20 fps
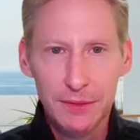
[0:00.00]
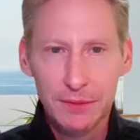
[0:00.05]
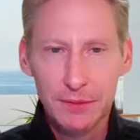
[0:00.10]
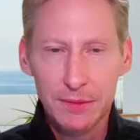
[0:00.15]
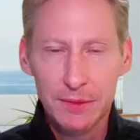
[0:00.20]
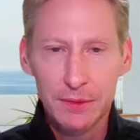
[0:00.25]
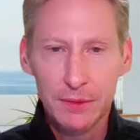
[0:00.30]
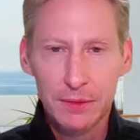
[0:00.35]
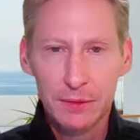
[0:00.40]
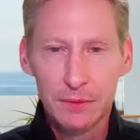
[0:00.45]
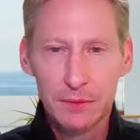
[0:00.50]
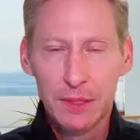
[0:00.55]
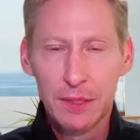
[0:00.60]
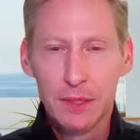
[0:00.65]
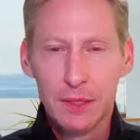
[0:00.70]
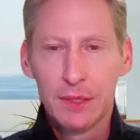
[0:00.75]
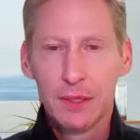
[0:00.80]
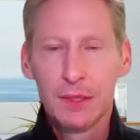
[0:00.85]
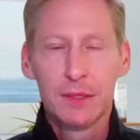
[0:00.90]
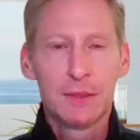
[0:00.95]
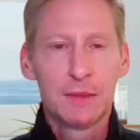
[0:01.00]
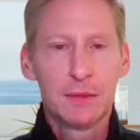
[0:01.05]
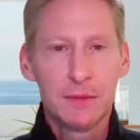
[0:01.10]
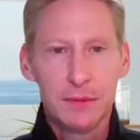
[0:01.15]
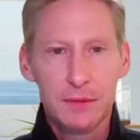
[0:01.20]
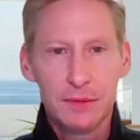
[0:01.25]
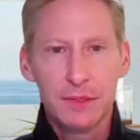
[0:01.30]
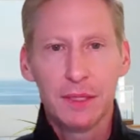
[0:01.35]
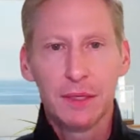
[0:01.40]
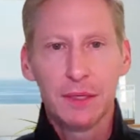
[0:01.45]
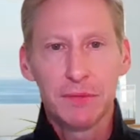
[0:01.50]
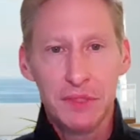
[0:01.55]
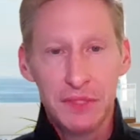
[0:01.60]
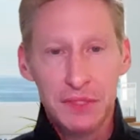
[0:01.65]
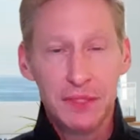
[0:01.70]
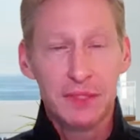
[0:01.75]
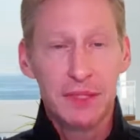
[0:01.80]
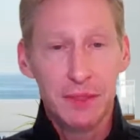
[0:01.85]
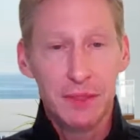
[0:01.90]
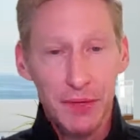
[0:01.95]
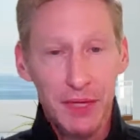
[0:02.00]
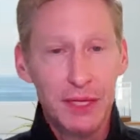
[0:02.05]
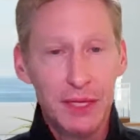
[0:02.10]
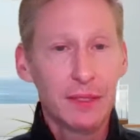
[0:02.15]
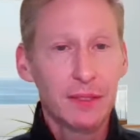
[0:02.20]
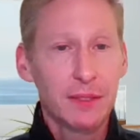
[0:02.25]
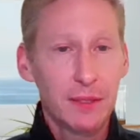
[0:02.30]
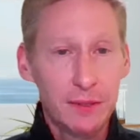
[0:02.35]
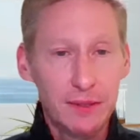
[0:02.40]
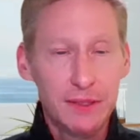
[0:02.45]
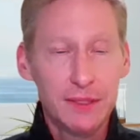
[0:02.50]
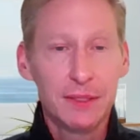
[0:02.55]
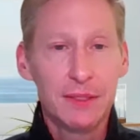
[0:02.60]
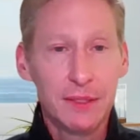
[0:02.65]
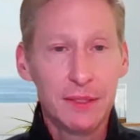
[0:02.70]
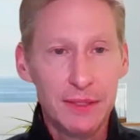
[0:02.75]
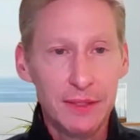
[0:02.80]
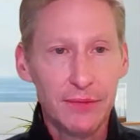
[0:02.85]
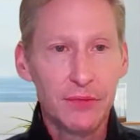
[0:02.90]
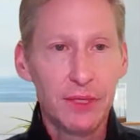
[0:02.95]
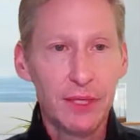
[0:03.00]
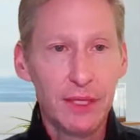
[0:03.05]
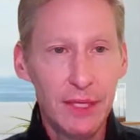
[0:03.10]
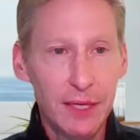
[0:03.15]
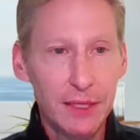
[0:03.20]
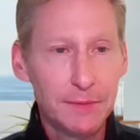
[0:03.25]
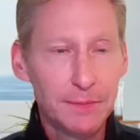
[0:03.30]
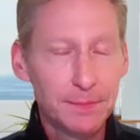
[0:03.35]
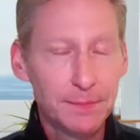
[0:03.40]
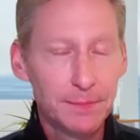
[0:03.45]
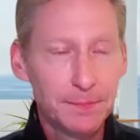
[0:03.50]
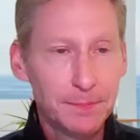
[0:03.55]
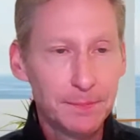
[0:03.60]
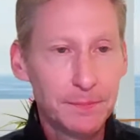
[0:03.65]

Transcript: And so instead of it sitting in the bank, it's sitting in a different account.